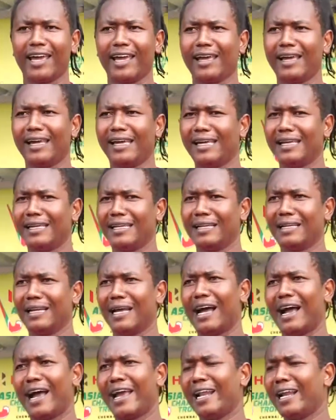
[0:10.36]

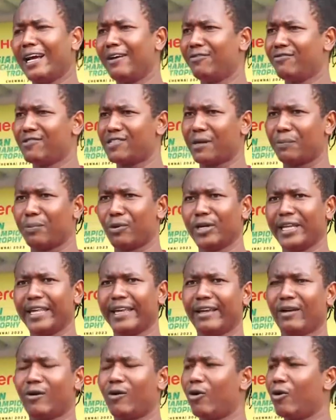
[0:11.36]
and I love
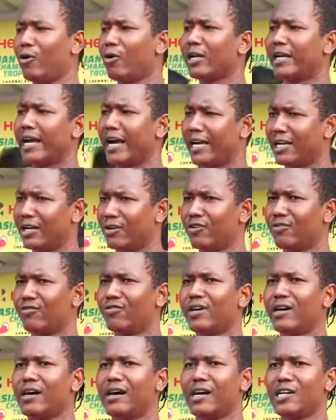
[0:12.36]
supporting all kind
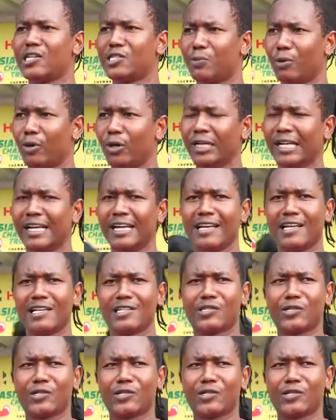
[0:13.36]
of uh, sport.